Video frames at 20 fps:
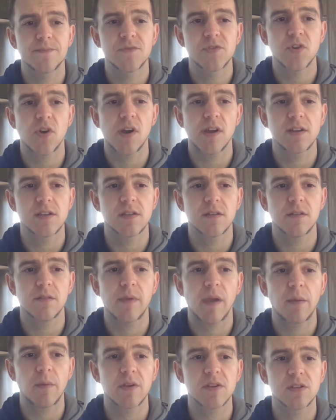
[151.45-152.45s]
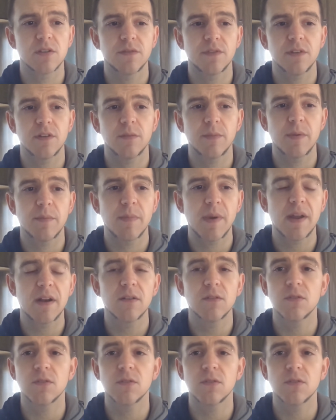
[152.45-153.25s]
trying to make myself feel a little bit better,